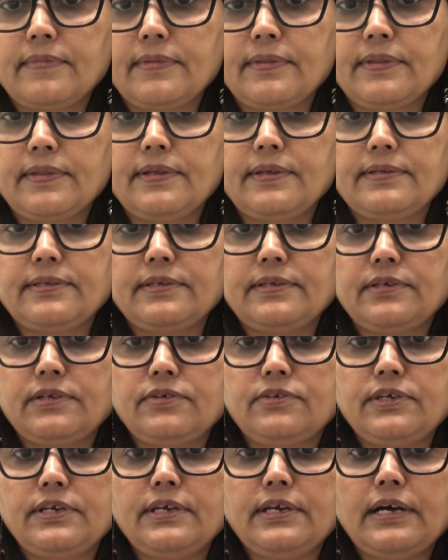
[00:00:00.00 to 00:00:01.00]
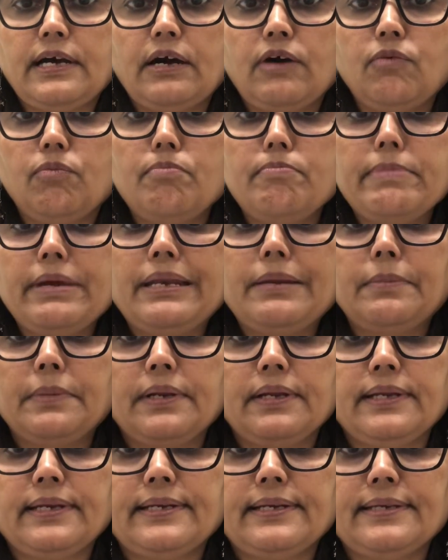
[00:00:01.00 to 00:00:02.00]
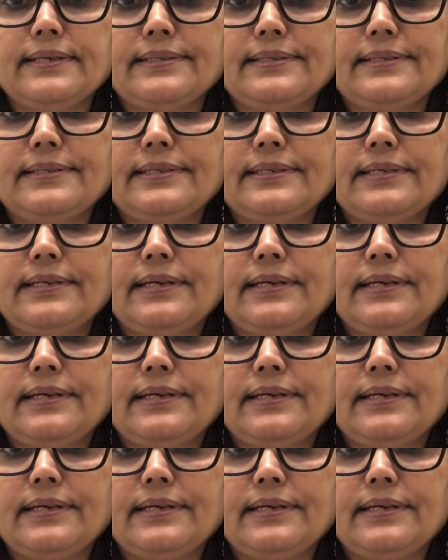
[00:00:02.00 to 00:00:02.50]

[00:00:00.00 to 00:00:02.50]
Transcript: This is, you see how minimal it is.